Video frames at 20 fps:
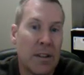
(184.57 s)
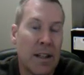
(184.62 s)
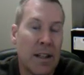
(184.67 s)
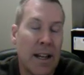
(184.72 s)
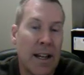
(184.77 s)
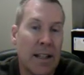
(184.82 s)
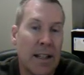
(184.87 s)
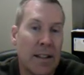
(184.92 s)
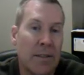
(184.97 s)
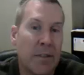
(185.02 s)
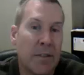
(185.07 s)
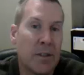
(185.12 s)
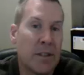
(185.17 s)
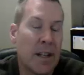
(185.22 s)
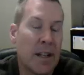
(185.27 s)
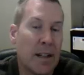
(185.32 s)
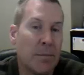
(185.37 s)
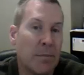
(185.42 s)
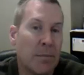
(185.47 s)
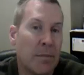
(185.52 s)
and if you're
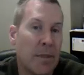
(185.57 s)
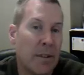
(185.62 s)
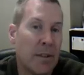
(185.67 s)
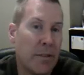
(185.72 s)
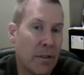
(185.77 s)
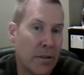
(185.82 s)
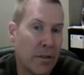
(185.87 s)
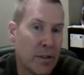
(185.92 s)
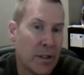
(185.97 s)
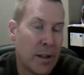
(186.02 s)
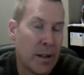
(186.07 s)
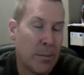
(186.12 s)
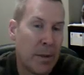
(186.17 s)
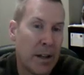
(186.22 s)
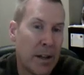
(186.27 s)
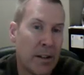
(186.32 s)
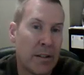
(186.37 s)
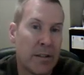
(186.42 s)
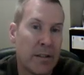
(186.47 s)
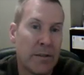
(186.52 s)
a first time
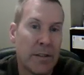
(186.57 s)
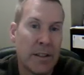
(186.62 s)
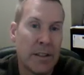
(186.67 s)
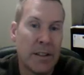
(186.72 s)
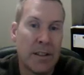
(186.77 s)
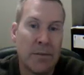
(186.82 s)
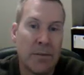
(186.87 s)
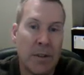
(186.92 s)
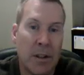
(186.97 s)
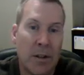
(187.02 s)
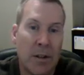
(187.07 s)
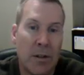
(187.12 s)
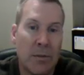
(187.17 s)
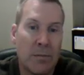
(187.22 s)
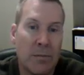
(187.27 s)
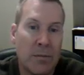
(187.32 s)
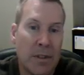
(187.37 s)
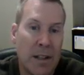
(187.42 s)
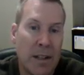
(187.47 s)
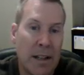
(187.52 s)
buyer of a
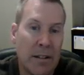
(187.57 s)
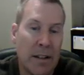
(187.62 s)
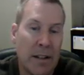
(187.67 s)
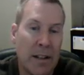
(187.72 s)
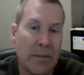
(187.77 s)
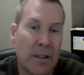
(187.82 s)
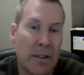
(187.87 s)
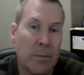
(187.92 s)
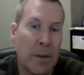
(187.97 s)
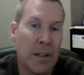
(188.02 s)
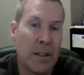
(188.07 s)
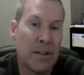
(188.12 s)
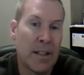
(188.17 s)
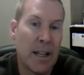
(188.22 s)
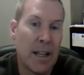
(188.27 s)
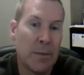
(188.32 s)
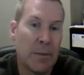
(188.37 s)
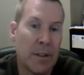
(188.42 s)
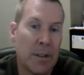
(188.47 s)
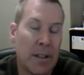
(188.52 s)
home, I have a buyer's
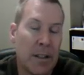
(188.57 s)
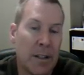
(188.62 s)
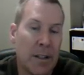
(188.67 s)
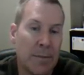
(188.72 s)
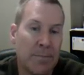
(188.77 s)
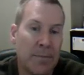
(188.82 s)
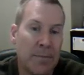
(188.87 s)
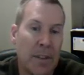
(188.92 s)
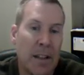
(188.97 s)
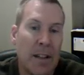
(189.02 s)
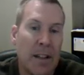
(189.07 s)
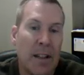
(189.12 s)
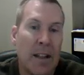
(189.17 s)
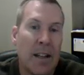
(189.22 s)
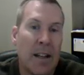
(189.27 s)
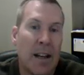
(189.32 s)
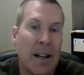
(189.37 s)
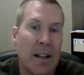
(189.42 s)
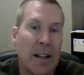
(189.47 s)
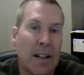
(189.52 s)
handbook here.
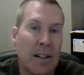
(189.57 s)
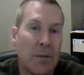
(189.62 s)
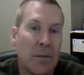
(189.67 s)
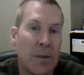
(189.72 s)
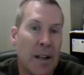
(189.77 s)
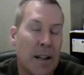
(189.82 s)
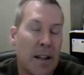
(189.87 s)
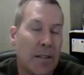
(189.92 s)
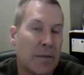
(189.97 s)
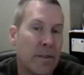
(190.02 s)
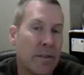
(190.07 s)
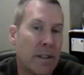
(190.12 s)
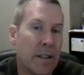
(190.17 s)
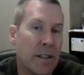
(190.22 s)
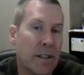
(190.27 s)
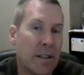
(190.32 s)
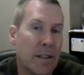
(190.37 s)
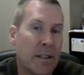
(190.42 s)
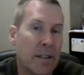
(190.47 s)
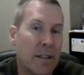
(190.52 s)
We have
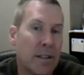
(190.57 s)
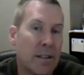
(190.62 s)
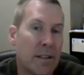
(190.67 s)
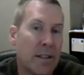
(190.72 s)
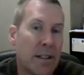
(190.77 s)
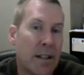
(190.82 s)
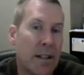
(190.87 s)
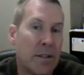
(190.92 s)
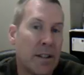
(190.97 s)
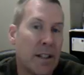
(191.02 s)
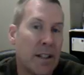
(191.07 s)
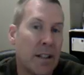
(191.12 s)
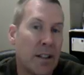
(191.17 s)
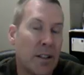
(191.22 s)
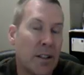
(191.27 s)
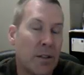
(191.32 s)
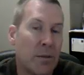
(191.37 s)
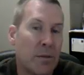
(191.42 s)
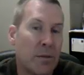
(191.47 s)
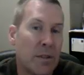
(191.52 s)
how to get a
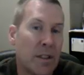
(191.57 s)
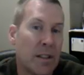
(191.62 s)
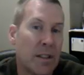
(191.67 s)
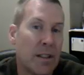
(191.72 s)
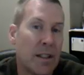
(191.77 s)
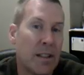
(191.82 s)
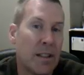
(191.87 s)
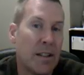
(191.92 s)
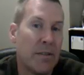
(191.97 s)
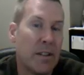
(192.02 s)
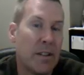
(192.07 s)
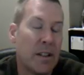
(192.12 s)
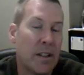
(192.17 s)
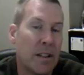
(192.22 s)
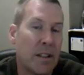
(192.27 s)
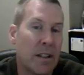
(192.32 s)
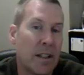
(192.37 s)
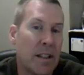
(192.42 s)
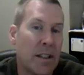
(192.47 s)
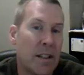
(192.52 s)
loan, and if you
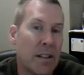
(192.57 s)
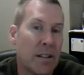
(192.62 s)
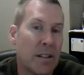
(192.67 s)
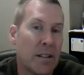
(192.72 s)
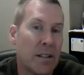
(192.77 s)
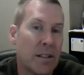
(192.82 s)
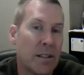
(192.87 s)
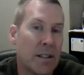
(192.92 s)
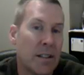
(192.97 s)
can click here,